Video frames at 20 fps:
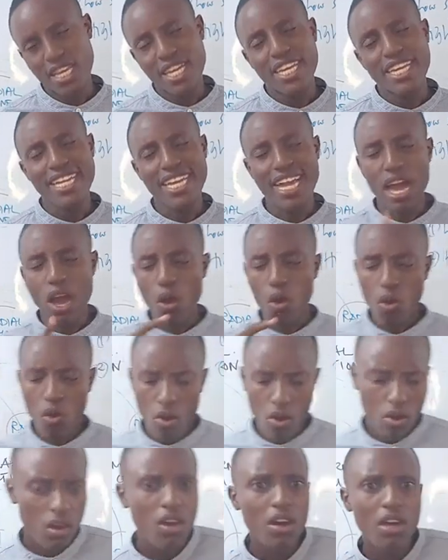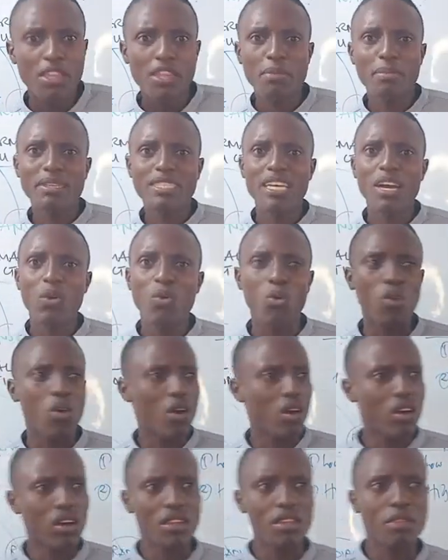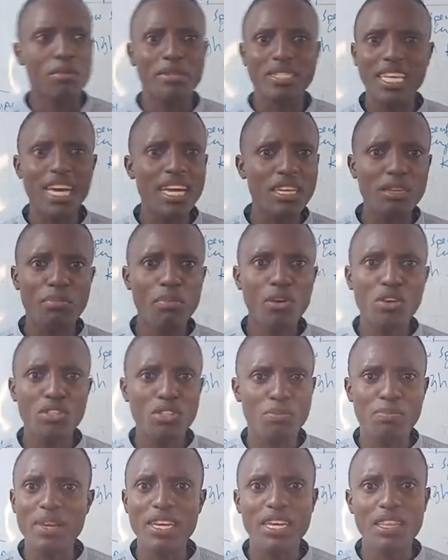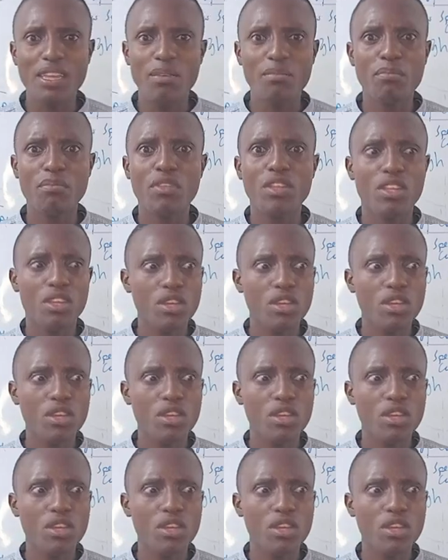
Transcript: Now, the metallic bonds make them